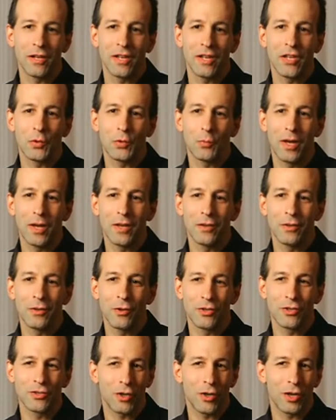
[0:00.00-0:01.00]
30s
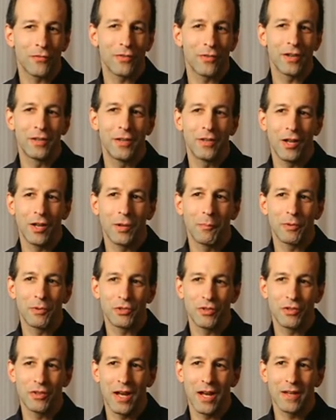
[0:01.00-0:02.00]
when you're sort of an adult
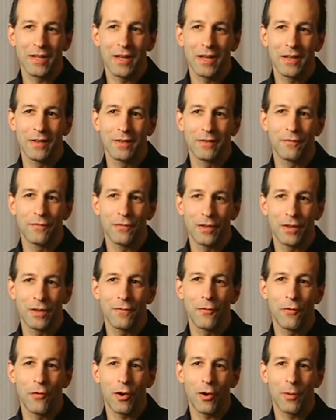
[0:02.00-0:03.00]
but you're not yet
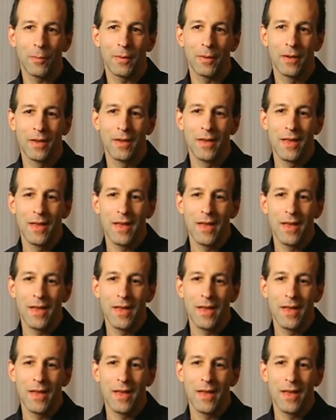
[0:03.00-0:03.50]
fully formed,